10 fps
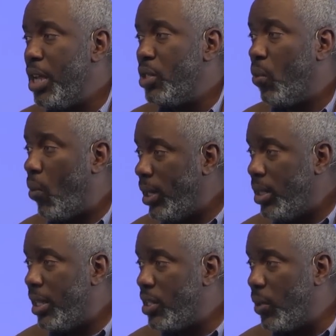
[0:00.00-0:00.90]
So, one of
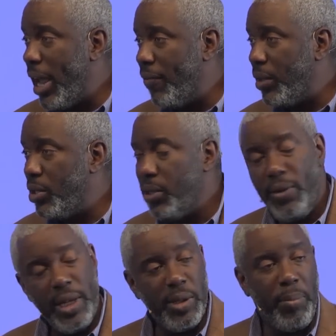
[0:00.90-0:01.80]
the things we have to
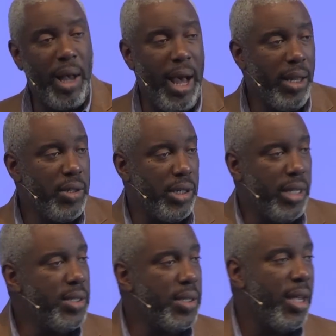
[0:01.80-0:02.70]
do as
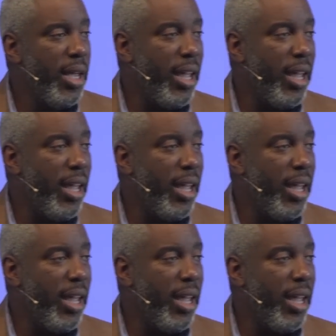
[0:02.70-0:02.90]
apologists